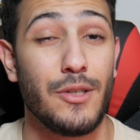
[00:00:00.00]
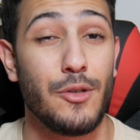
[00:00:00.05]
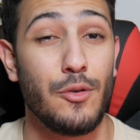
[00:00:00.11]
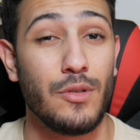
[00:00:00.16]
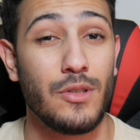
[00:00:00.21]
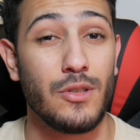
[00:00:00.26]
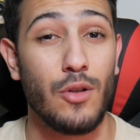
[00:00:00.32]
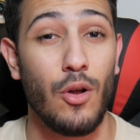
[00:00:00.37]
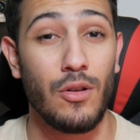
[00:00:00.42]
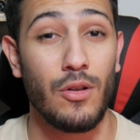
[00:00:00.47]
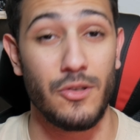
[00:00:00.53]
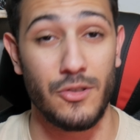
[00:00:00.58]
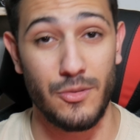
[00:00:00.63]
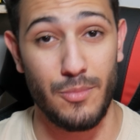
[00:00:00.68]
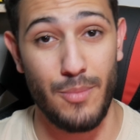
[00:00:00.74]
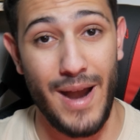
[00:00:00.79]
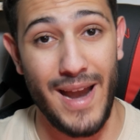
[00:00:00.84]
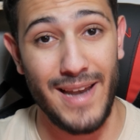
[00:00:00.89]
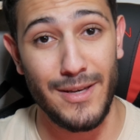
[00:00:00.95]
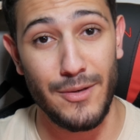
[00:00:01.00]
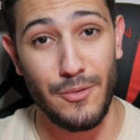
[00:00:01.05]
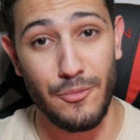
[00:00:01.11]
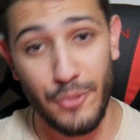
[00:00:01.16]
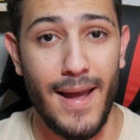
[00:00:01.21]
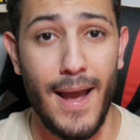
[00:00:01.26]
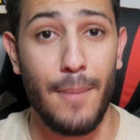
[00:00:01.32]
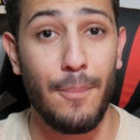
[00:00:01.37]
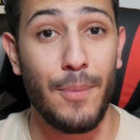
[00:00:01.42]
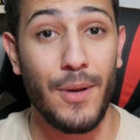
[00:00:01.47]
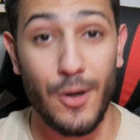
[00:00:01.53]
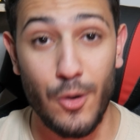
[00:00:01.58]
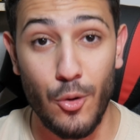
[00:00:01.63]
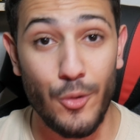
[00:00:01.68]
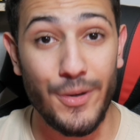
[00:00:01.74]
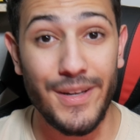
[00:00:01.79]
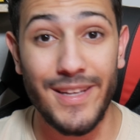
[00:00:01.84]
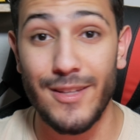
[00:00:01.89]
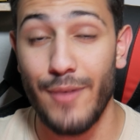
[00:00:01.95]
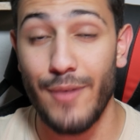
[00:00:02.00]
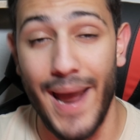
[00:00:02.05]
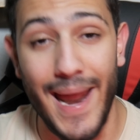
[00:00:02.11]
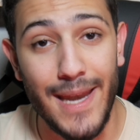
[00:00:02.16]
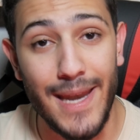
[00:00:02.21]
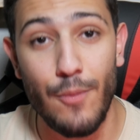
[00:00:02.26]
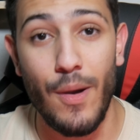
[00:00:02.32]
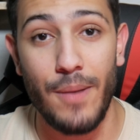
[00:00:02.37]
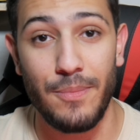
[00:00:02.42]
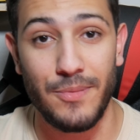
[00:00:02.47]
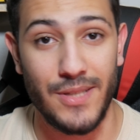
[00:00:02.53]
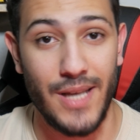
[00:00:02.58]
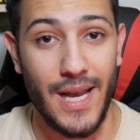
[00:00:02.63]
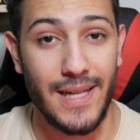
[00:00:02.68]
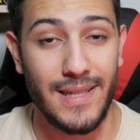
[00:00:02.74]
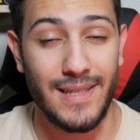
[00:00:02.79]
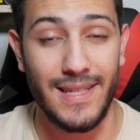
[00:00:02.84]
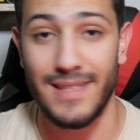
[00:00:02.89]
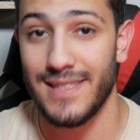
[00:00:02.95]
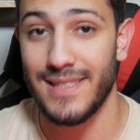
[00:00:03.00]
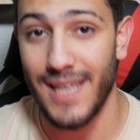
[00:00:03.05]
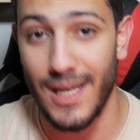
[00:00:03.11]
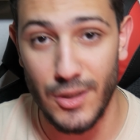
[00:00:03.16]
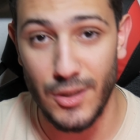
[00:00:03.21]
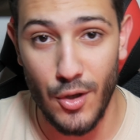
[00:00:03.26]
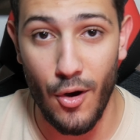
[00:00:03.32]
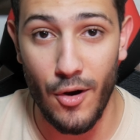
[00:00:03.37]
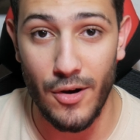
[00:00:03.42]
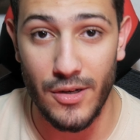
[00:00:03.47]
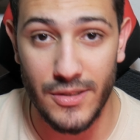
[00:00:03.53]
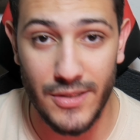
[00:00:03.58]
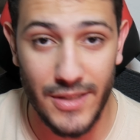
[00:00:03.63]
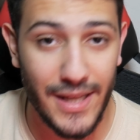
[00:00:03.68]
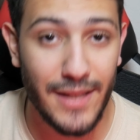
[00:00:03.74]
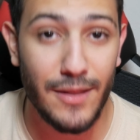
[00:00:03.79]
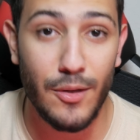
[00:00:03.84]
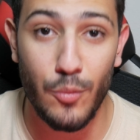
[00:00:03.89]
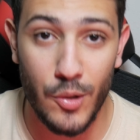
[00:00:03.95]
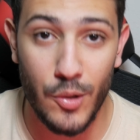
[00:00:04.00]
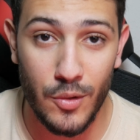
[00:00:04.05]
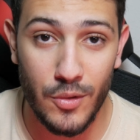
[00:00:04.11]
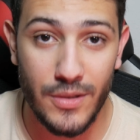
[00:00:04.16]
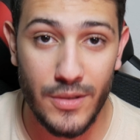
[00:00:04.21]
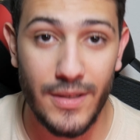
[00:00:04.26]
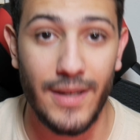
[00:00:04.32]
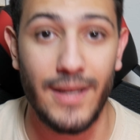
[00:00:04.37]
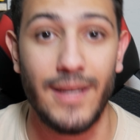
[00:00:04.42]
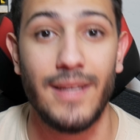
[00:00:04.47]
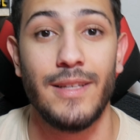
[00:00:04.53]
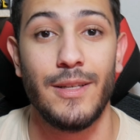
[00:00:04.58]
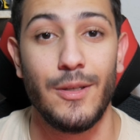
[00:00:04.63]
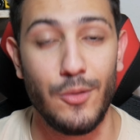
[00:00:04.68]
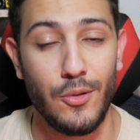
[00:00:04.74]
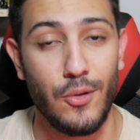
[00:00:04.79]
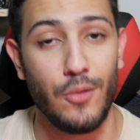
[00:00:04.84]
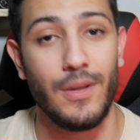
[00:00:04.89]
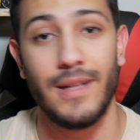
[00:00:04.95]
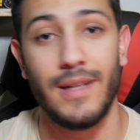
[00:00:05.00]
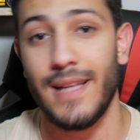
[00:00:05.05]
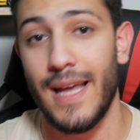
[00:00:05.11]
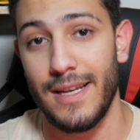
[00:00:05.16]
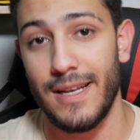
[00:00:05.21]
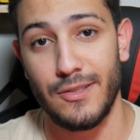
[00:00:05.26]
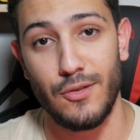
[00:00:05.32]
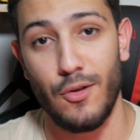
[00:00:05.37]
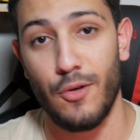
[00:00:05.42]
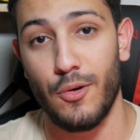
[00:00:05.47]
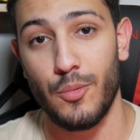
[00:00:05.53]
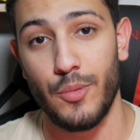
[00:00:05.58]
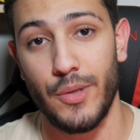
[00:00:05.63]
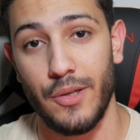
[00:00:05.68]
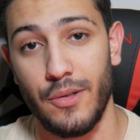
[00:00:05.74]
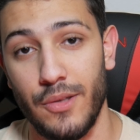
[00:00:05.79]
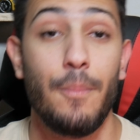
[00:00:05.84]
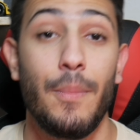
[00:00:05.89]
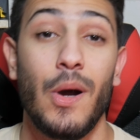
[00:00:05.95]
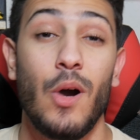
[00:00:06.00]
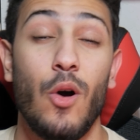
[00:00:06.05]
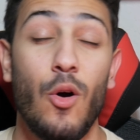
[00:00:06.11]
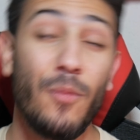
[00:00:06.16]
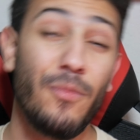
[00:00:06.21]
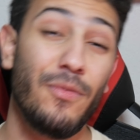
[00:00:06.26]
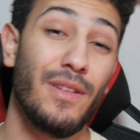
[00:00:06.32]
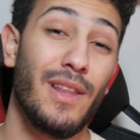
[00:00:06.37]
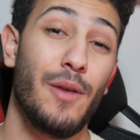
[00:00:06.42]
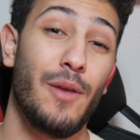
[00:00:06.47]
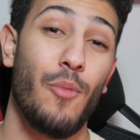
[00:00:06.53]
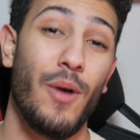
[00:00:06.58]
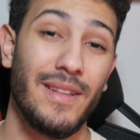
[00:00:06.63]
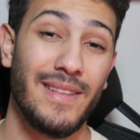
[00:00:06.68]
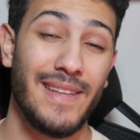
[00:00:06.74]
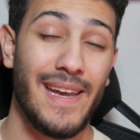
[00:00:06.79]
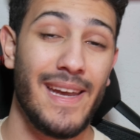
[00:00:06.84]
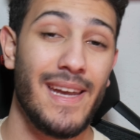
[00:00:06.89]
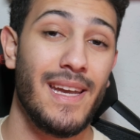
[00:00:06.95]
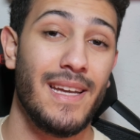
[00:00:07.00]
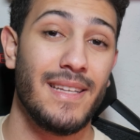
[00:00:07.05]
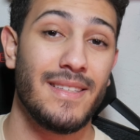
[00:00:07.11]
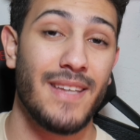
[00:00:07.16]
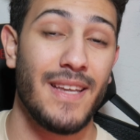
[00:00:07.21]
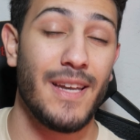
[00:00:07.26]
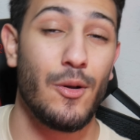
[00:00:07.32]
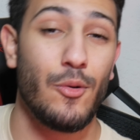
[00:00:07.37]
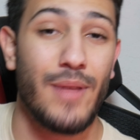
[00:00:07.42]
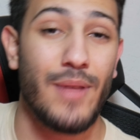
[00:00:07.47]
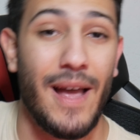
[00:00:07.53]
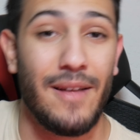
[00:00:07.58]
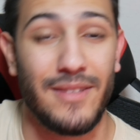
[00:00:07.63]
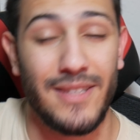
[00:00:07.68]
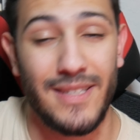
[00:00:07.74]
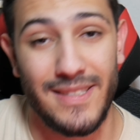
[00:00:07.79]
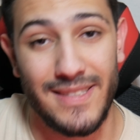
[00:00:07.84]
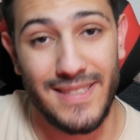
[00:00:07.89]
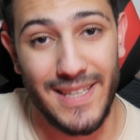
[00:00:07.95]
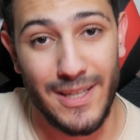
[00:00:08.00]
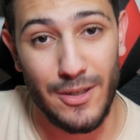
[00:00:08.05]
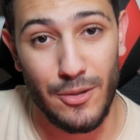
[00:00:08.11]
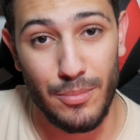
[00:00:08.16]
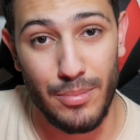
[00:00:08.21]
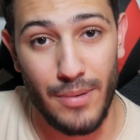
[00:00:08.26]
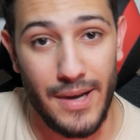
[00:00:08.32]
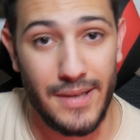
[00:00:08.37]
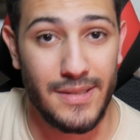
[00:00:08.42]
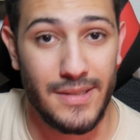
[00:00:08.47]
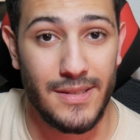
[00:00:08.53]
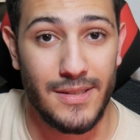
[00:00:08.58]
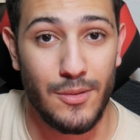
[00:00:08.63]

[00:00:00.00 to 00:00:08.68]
US brand new. But according to any website that sells cars in the world, you know that that is not real. But hopefully one day it's gonna go down to the sticker price,